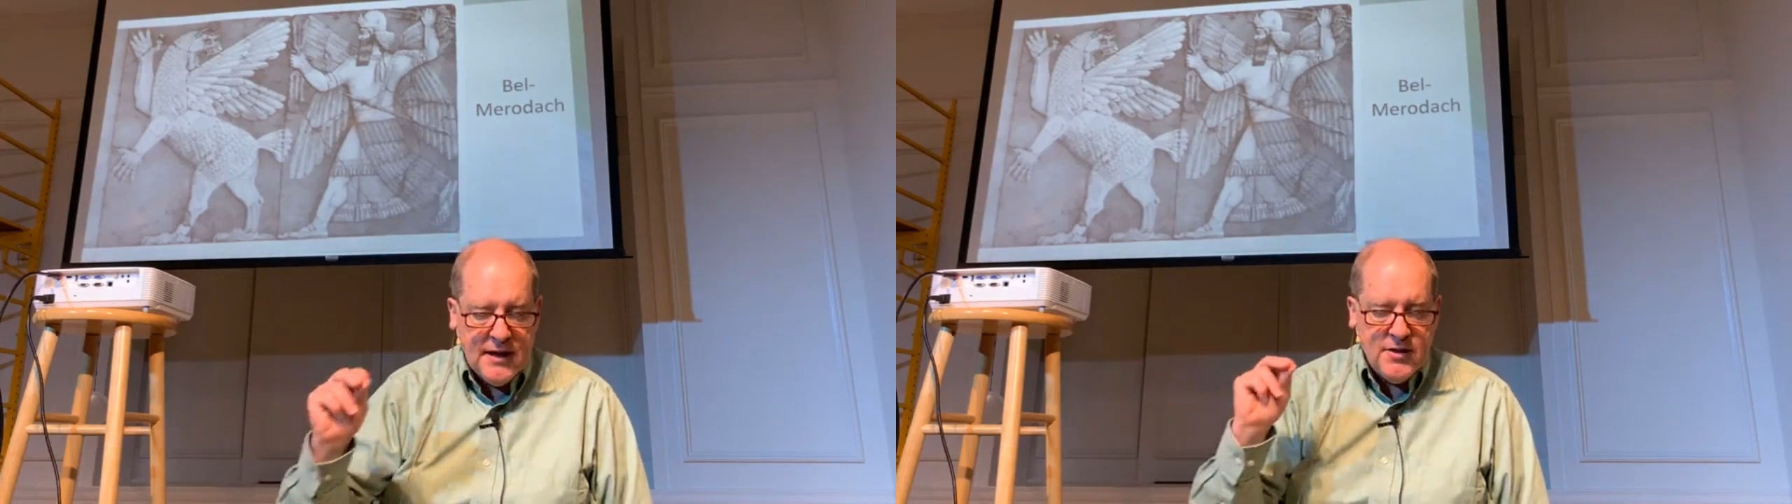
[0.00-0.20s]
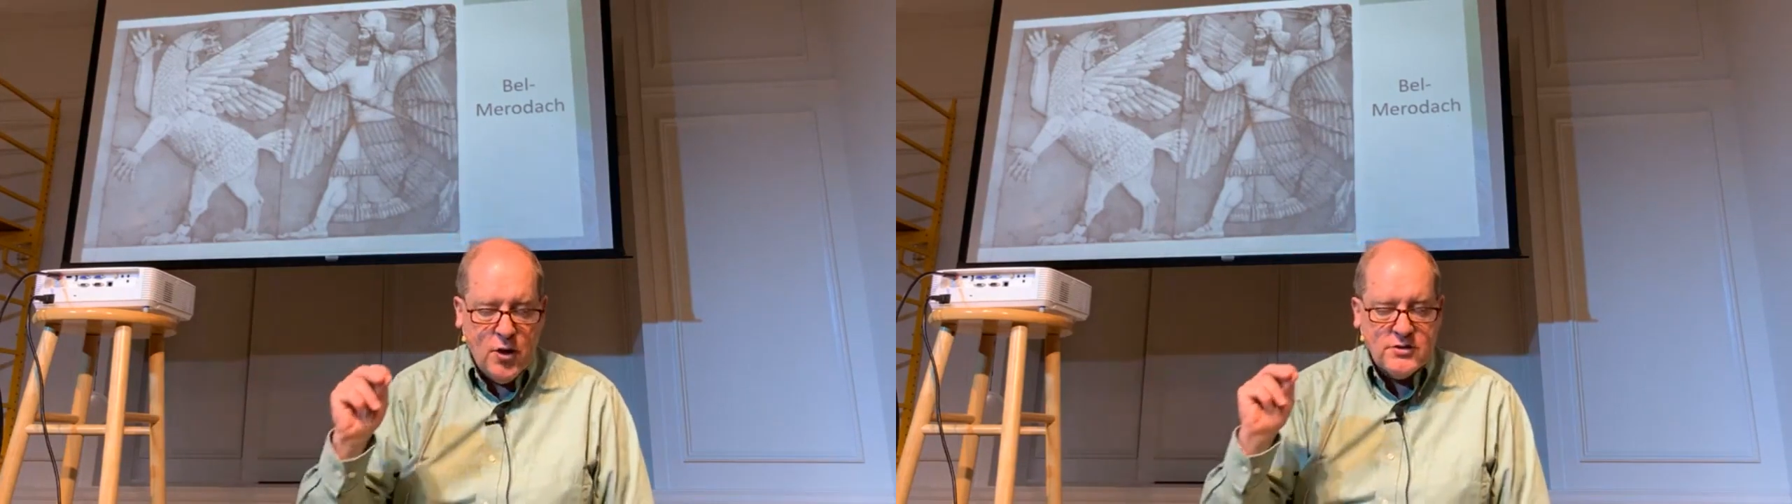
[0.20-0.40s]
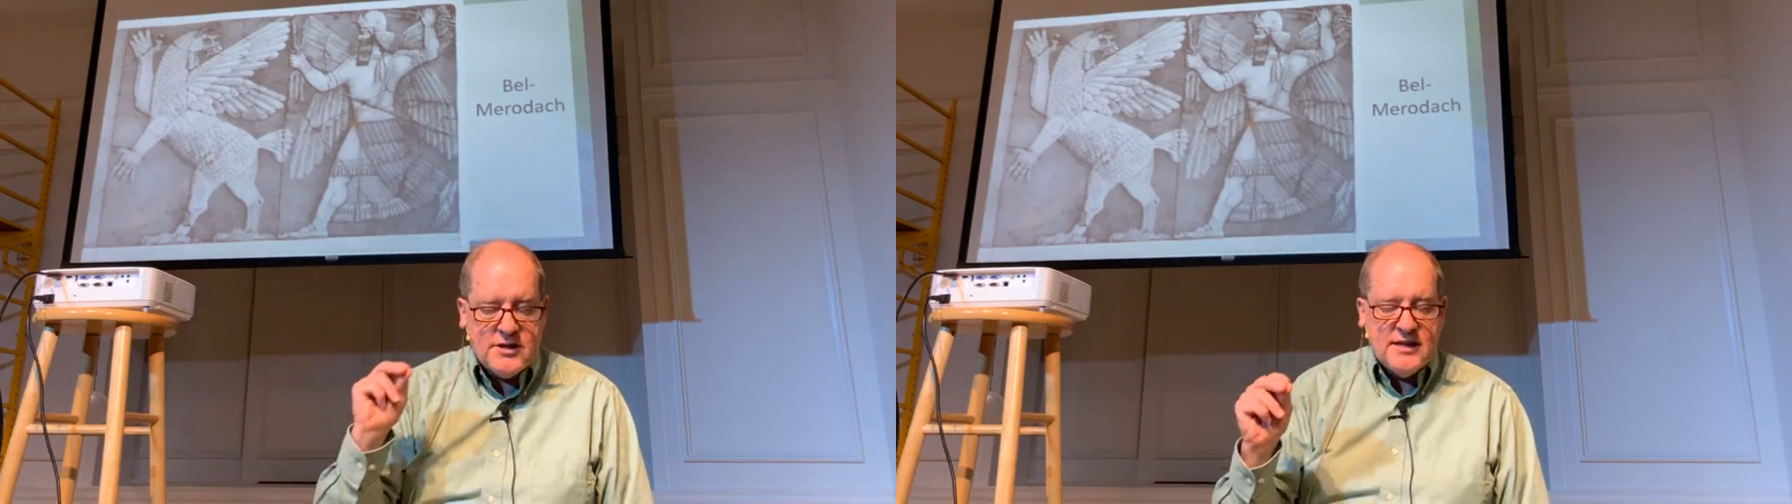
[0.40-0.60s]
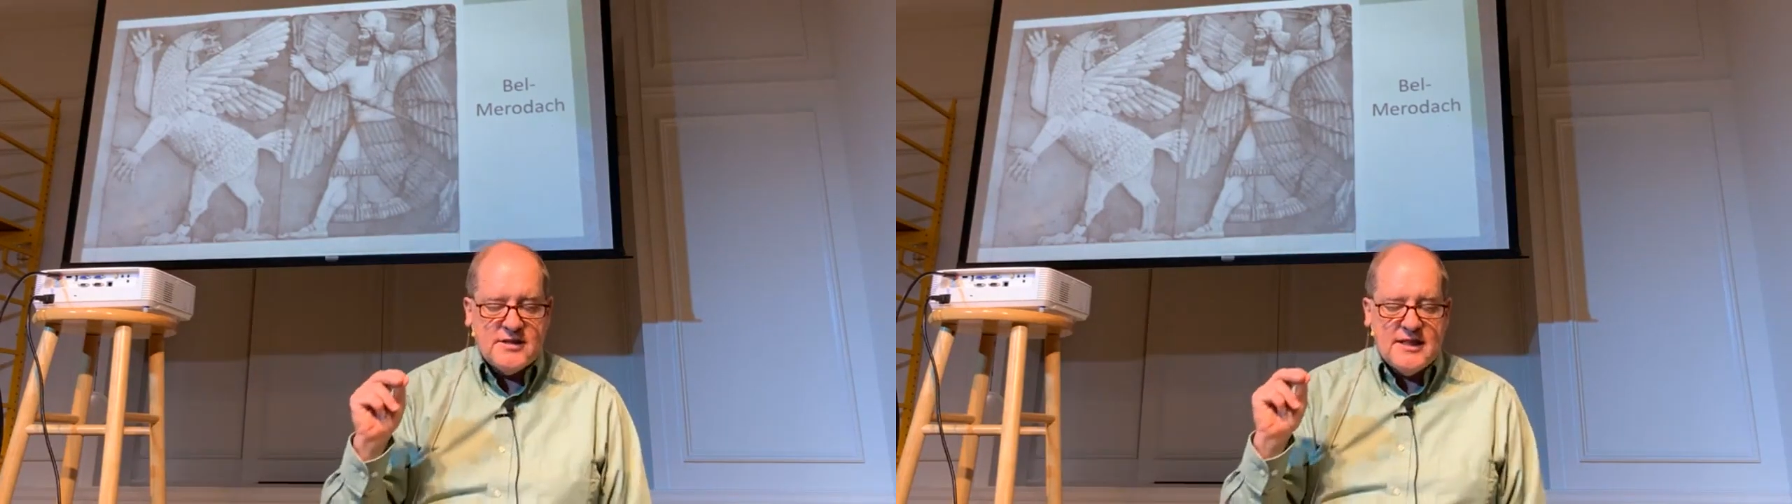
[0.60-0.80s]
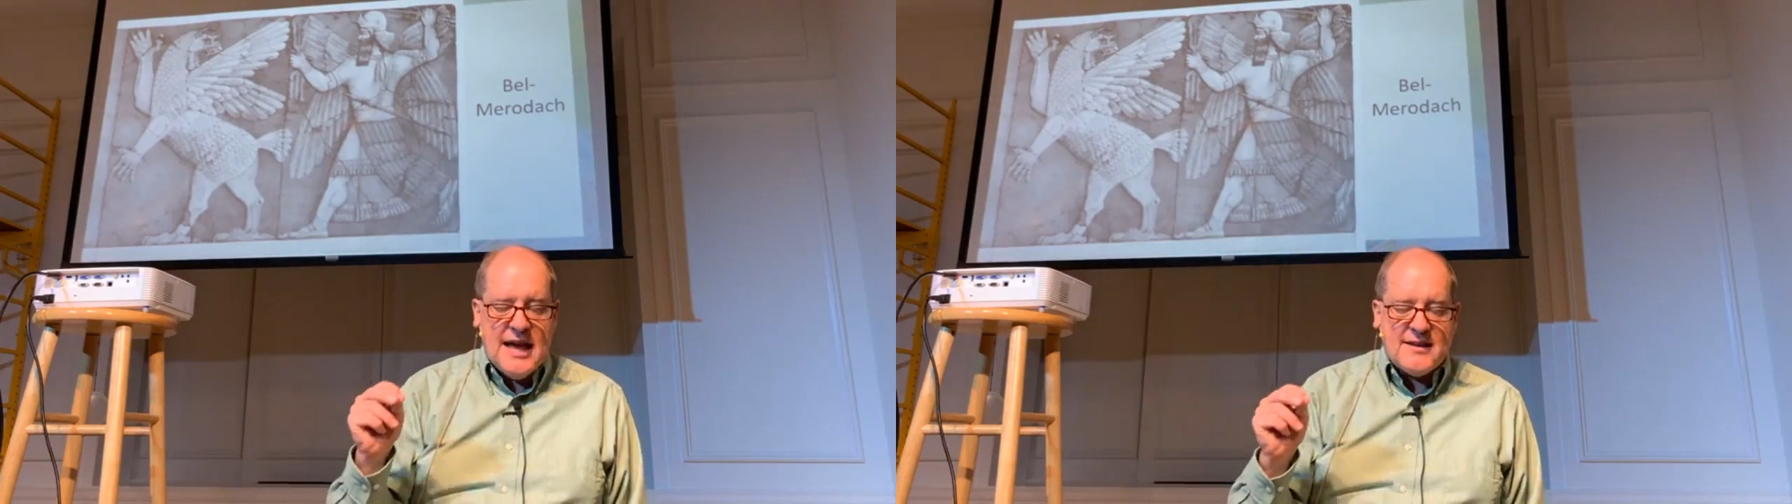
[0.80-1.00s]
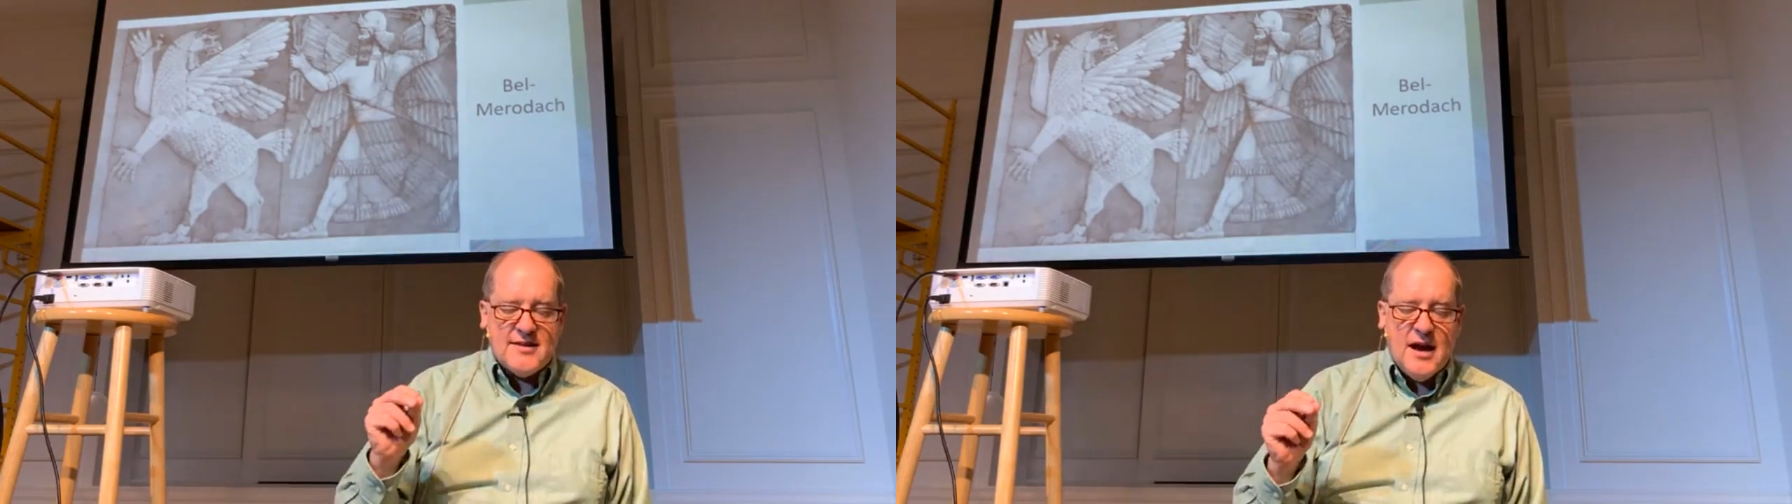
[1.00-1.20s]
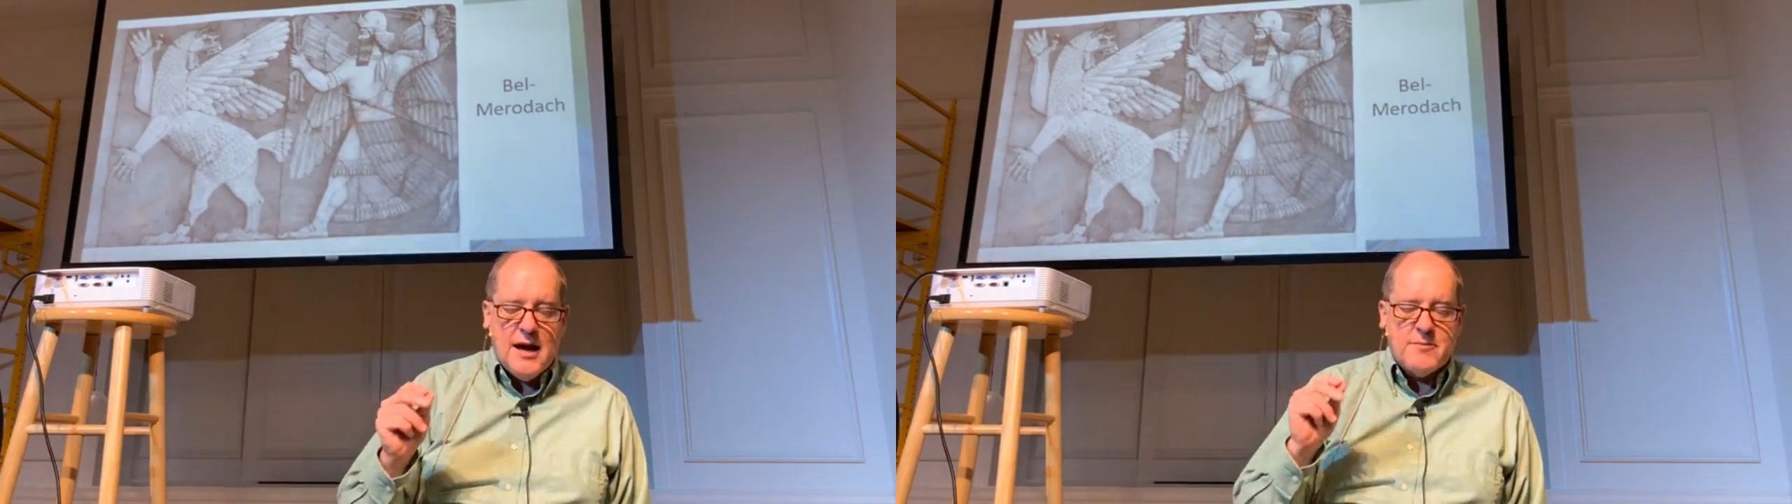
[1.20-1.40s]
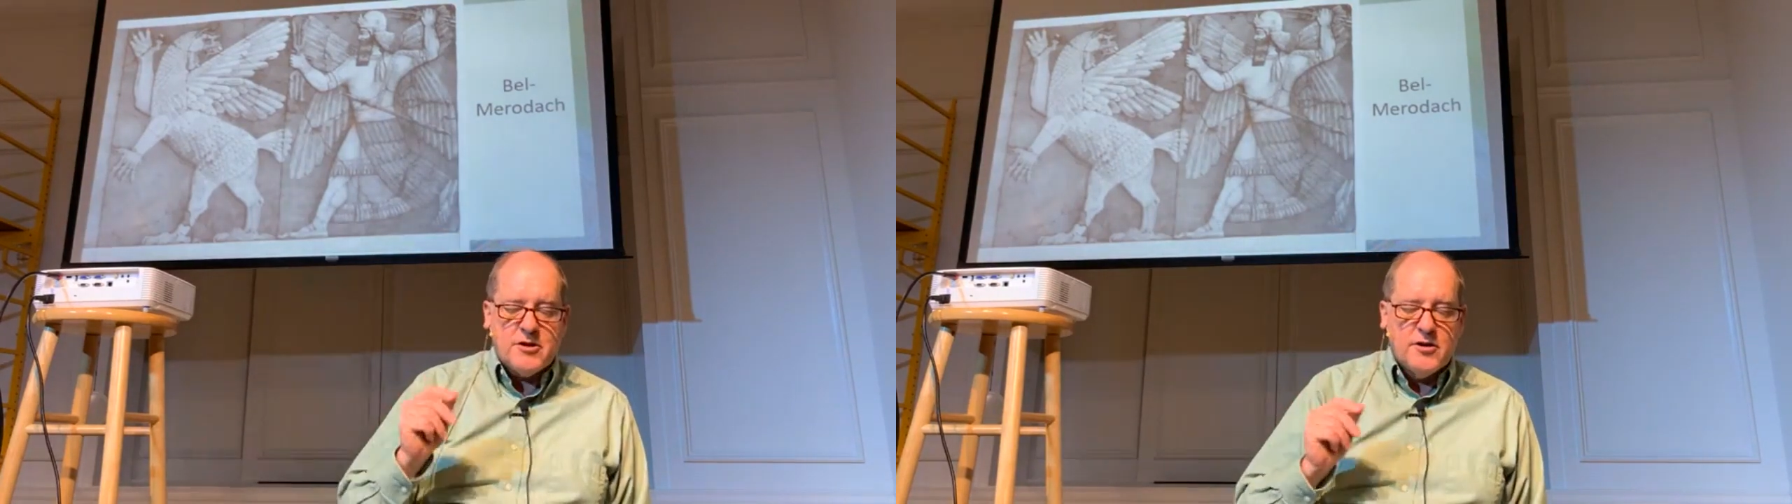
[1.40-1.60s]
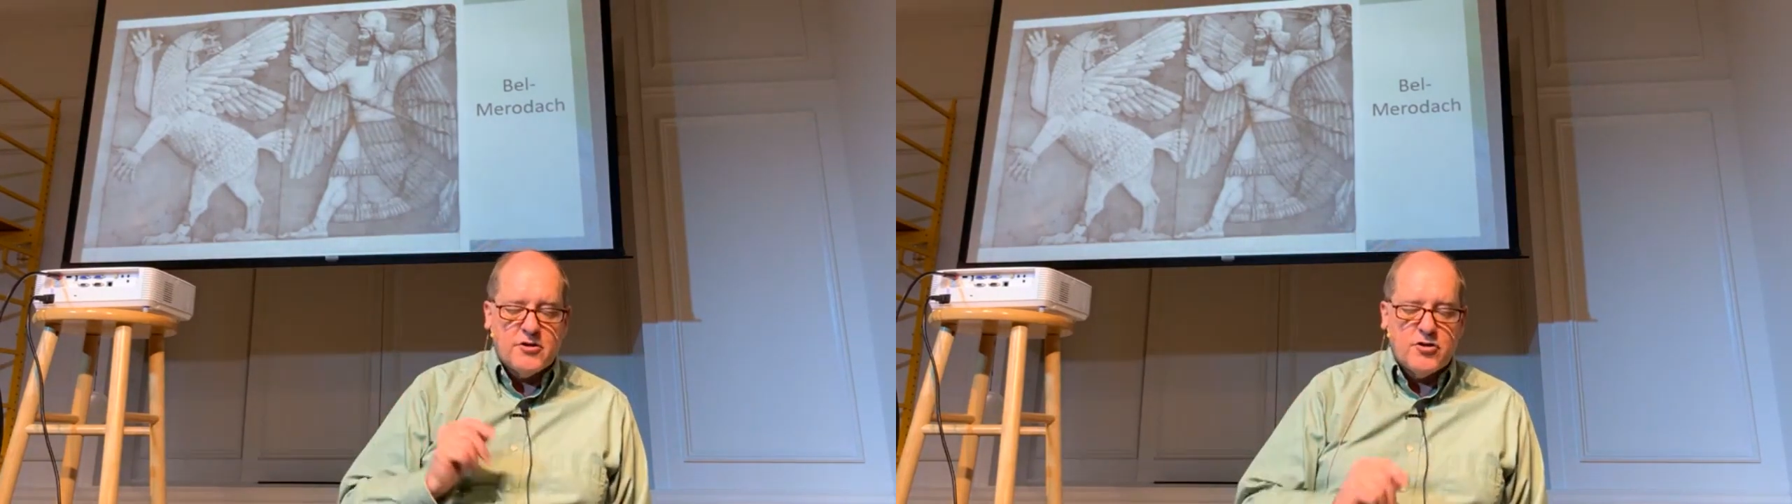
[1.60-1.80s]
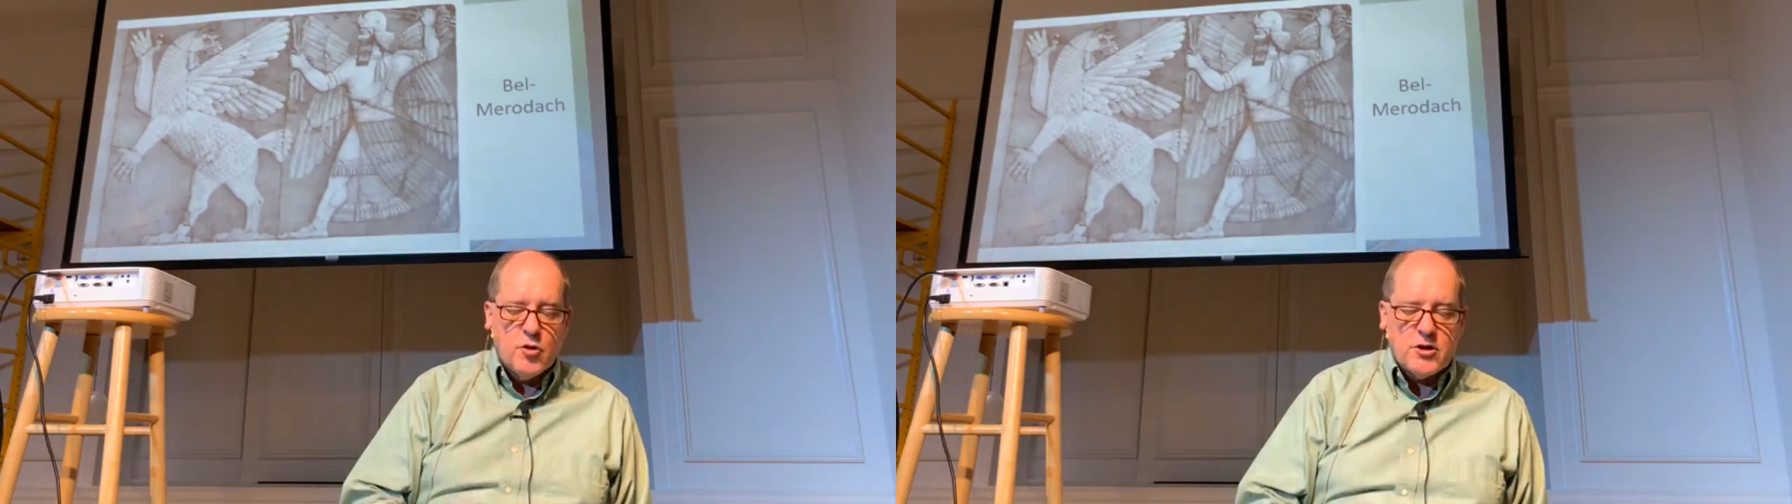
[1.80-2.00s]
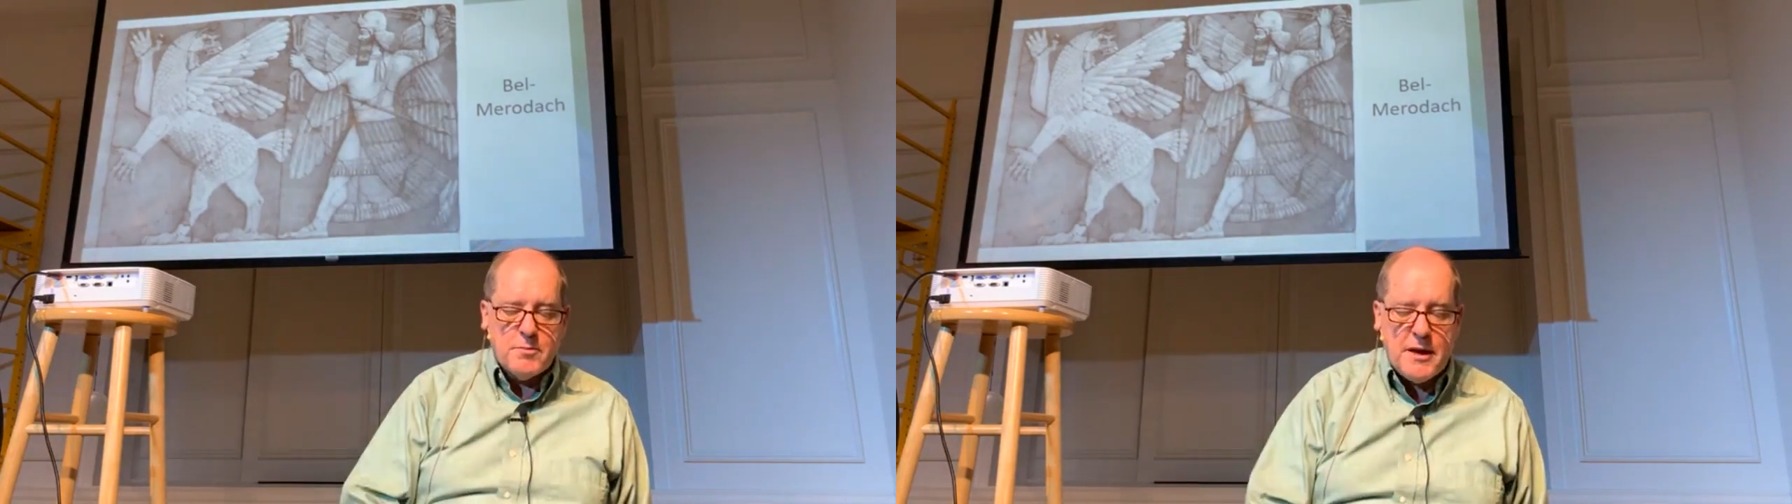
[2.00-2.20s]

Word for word: In those days at that time, declares the Lord,